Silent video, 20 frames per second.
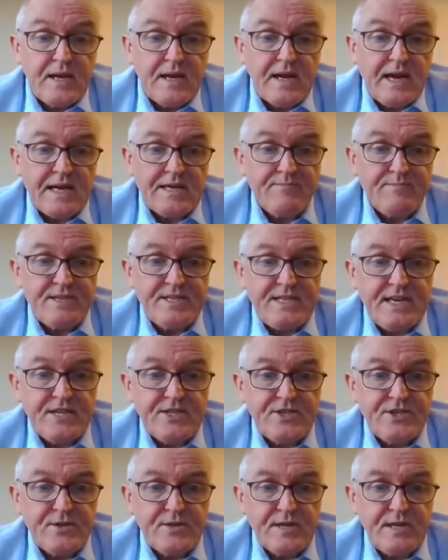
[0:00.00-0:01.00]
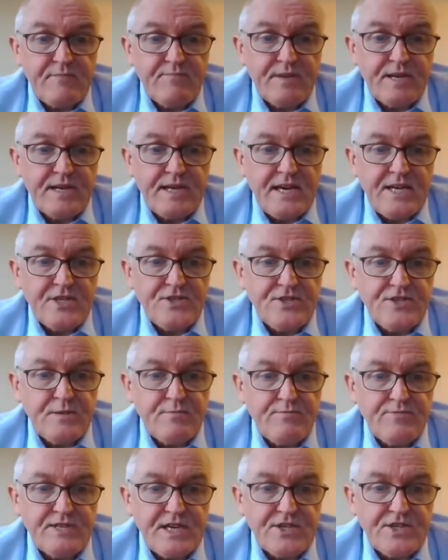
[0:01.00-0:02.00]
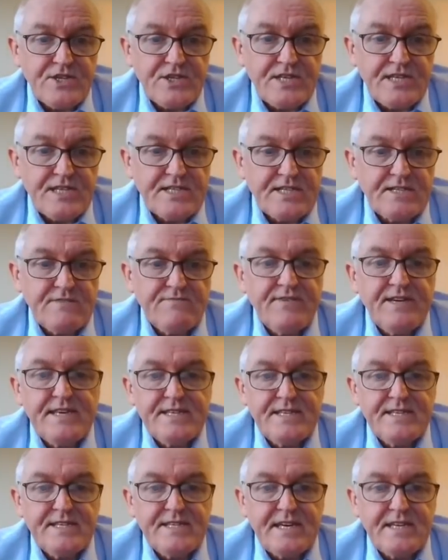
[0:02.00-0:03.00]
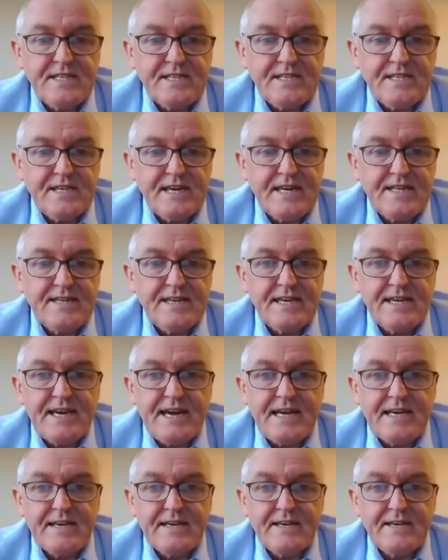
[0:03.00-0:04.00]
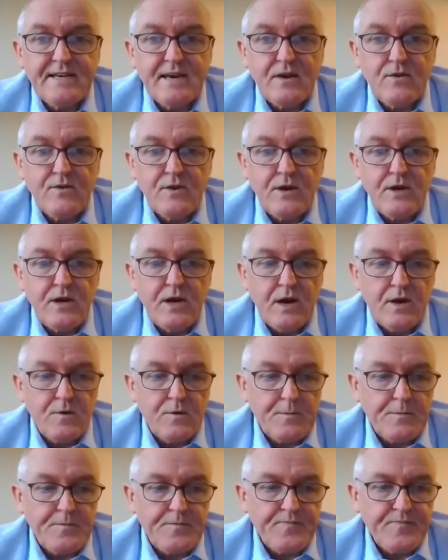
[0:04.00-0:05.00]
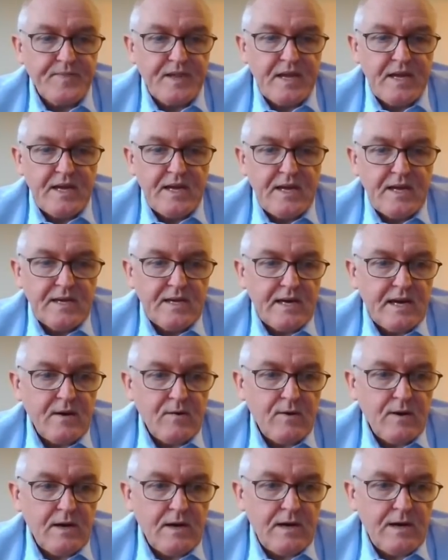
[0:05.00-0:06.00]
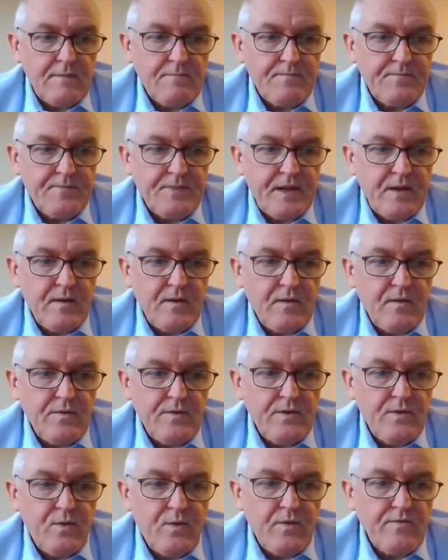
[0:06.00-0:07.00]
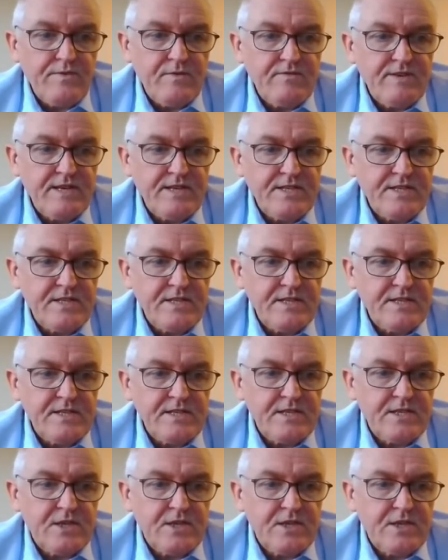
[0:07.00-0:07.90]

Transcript: And potential implications on protection against severe disease and death. Again, don't know. Now, the reason that this